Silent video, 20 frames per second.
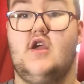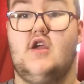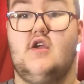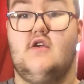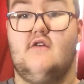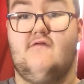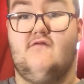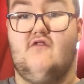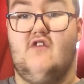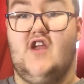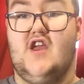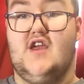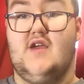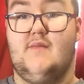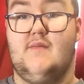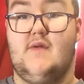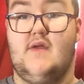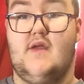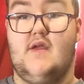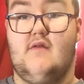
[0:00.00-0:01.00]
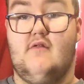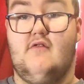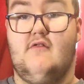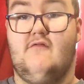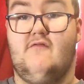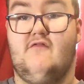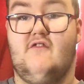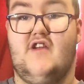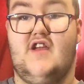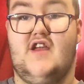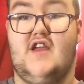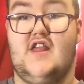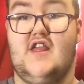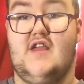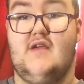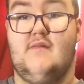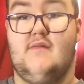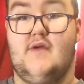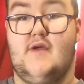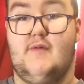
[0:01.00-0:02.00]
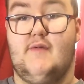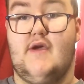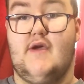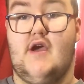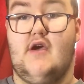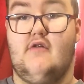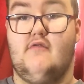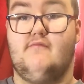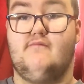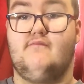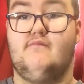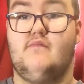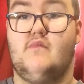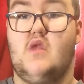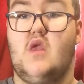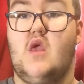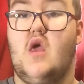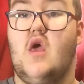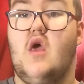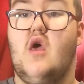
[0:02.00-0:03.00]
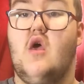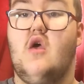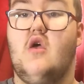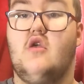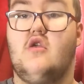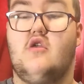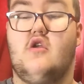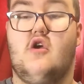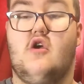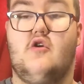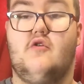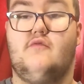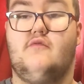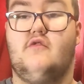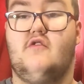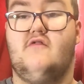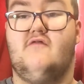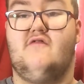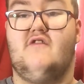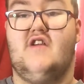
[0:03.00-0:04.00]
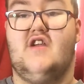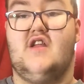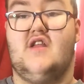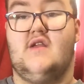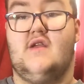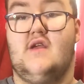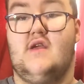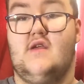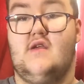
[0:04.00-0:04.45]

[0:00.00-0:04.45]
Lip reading: you're freaking him out. So you're freaking